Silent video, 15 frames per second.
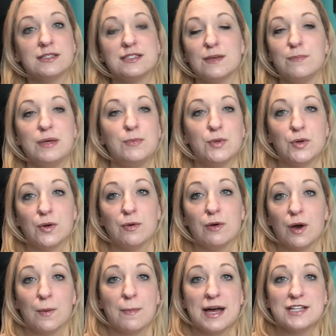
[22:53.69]
Some people are,
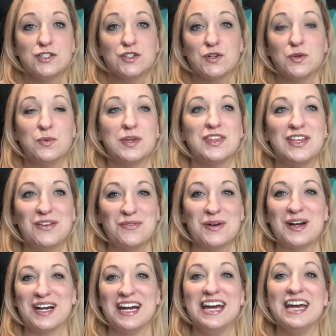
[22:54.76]
are magical with it
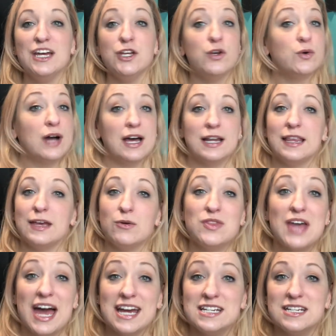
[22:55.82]
where, you know, kind of like with
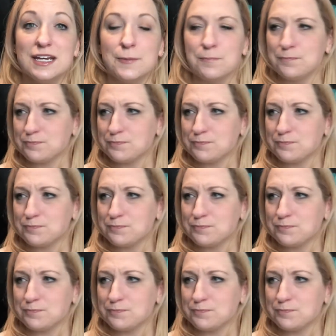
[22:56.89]
acting.